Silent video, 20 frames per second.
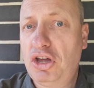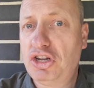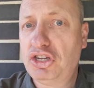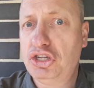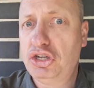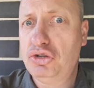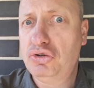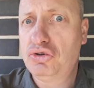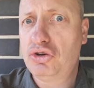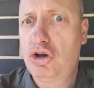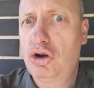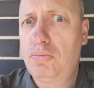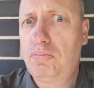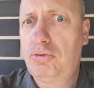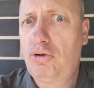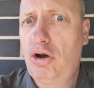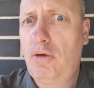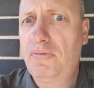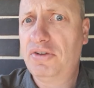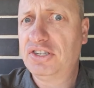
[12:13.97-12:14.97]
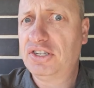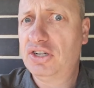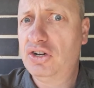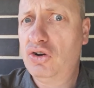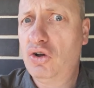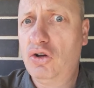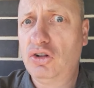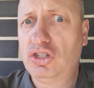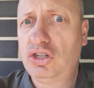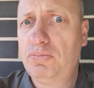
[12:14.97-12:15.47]
You got to promise
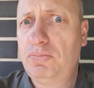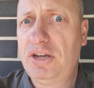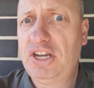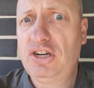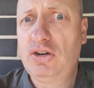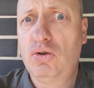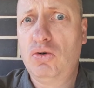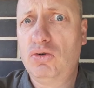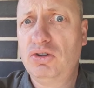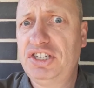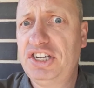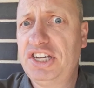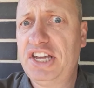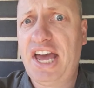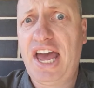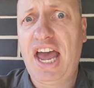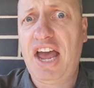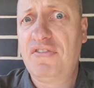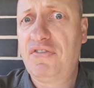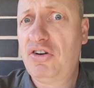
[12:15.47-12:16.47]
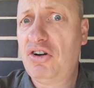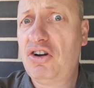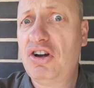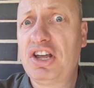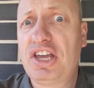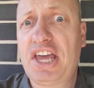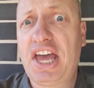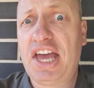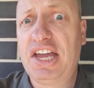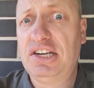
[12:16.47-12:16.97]
not to be naughty ever
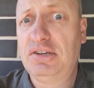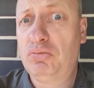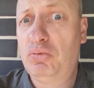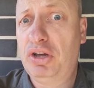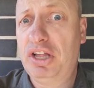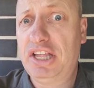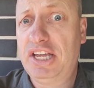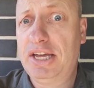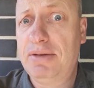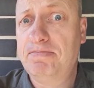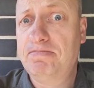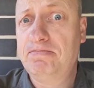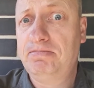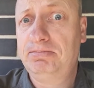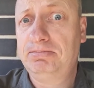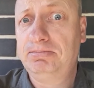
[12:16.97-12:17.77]
again, William.